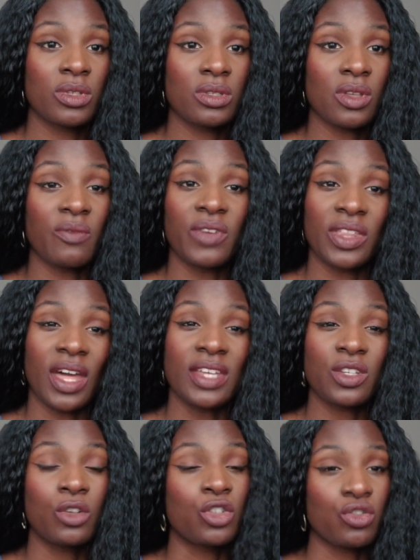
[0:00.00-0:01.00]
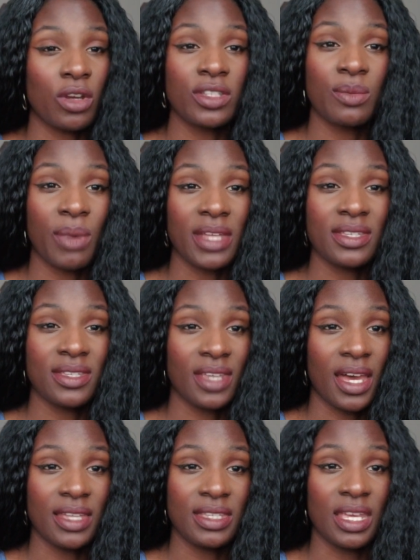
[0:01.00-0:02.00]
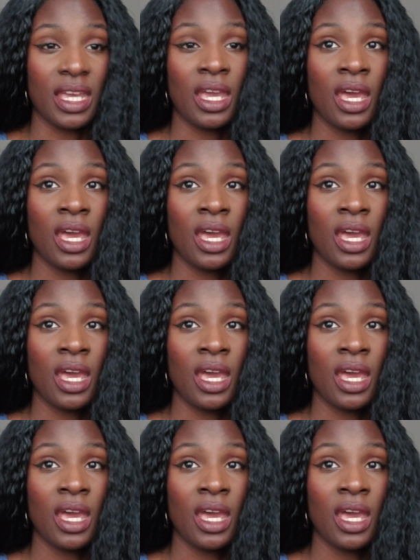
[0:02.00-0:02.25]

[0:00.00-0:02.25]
something that is constructed by society.